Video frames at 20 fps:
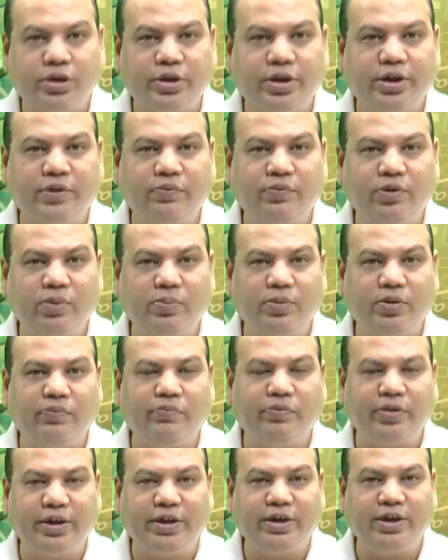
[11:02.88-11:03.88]
rate will be
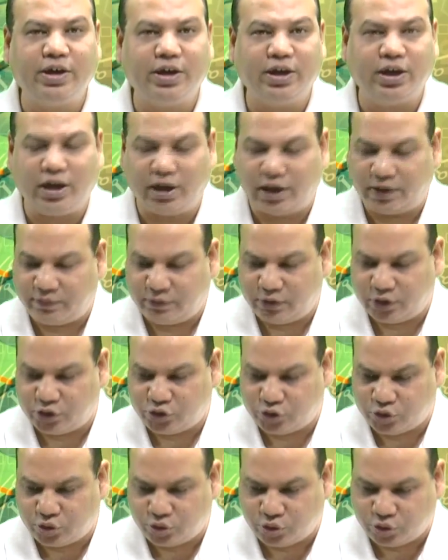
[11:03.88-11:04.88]
weighted
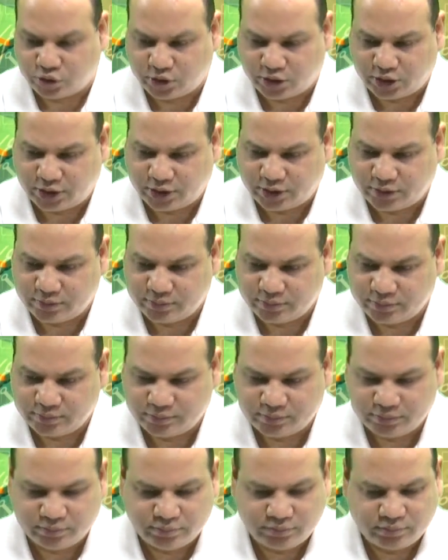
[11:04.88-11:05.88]
average growth rate,
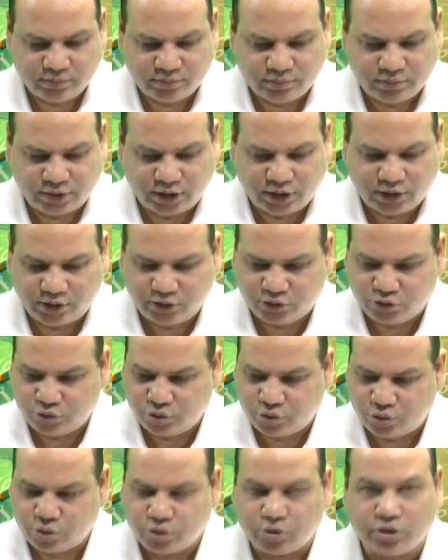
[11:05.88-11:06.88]
that is
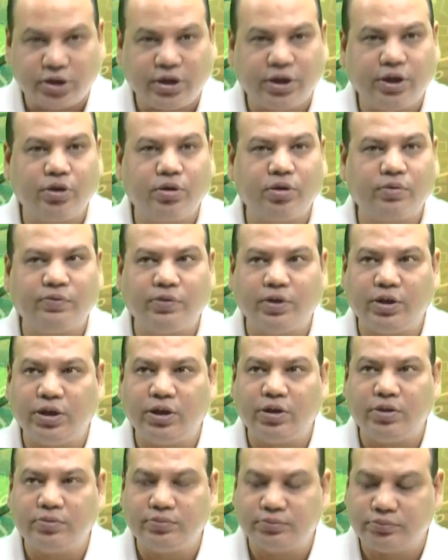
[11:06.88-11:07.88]
growth rate of A